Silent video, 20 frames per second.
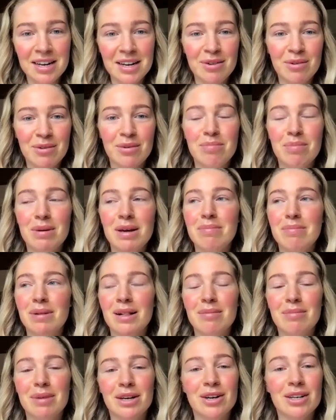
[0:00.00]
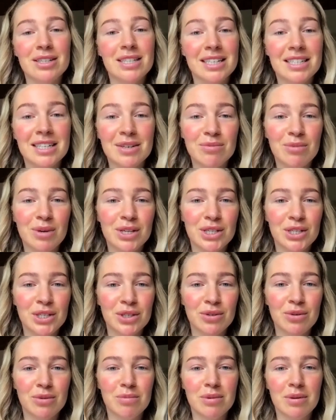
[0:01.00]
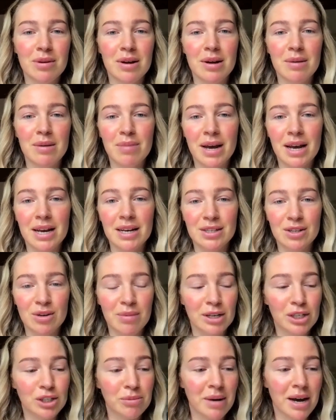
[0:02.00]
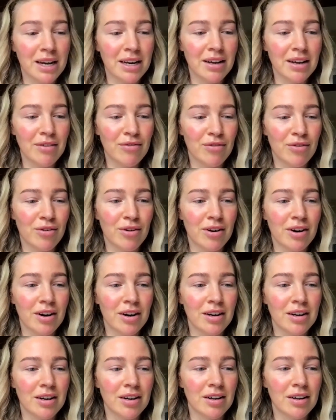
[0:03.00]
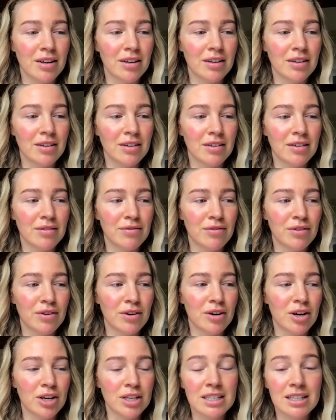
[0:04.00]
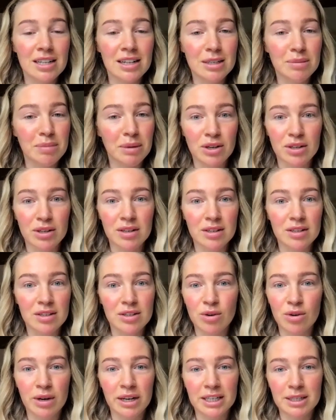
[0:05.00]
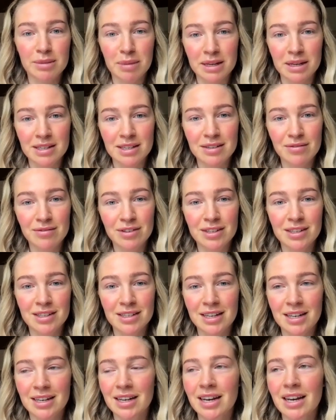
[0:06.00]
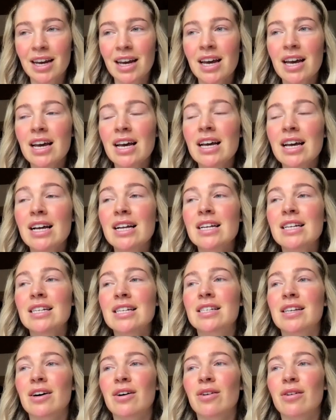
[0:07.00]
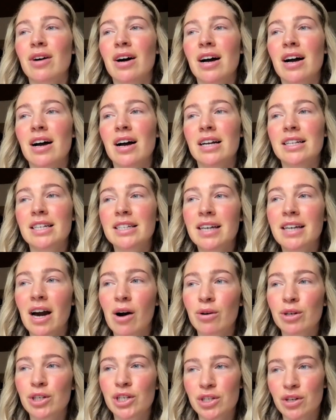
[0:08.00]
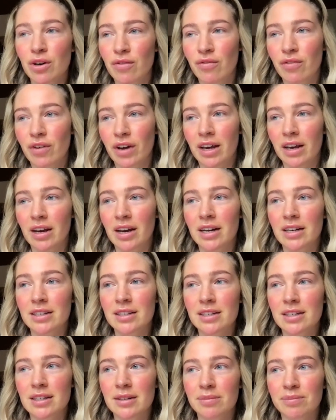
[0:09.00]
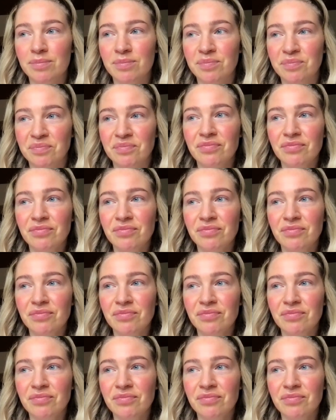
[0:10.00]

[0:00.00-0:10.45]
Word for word: with people, because I didn't want to uh, pay so much money for uh, for hostels because it's so expensive in Sydney. So uh, I did couch surfing. And, um,